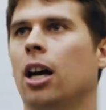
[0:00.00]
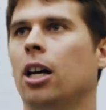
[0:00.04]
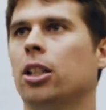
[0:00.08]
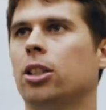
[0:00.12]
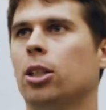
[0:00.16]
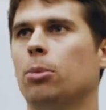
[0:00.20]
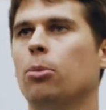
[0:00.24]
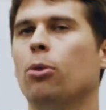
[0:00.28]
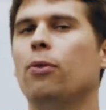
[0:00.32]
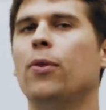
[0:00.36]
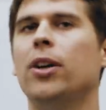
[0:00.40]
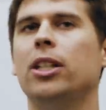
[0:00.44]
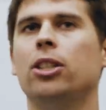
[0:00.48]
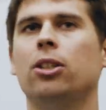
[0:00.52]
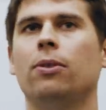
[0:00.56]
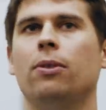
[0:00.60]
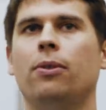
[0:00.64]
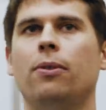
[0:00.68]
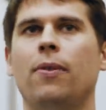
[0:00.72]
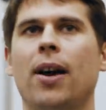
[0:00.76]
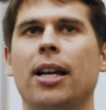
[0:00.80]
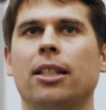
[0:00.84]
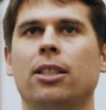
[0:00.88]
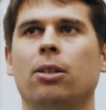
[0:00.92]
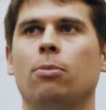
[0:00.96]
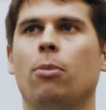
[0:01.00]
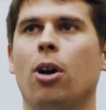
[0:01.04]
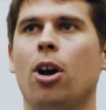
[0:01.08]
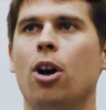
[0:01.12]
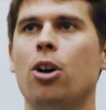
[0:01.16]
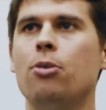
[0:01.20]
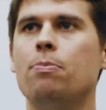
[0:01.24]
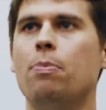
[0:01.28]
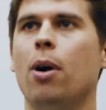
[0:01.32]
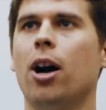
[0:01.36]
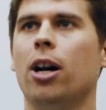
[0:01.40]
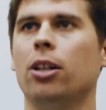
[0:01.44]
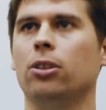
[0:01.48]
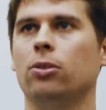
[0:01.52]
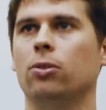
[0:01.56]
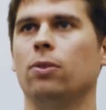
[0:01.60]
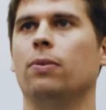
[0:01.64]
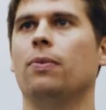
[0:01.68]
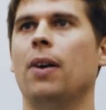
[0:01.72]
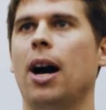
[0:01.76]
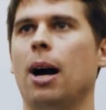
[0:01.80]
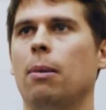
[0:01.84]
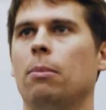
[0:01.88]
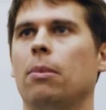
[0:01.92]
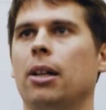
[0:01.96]
some of which have affected my own personal
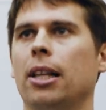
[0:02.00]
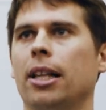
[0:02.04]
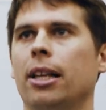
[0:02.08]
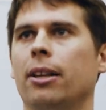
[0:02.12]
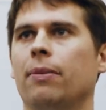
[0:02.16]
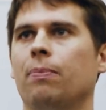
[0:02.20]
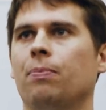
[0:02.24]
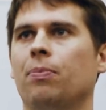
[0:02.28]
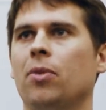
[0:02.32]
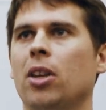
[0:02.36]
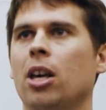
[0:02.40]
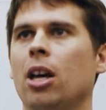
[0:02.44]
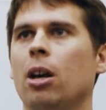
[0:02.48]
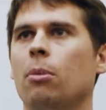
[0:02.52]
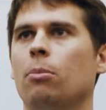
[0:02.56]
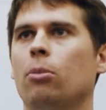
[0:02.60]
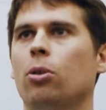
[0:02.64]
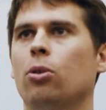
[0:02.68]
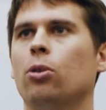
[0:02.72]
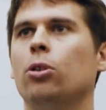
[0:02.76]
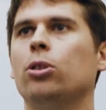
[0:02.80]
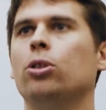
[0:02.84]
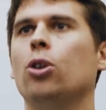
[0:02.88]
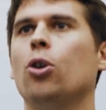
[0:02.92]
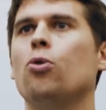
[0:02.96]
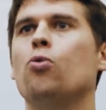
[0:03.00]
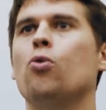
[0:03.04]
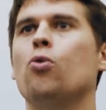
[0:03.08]
family, but also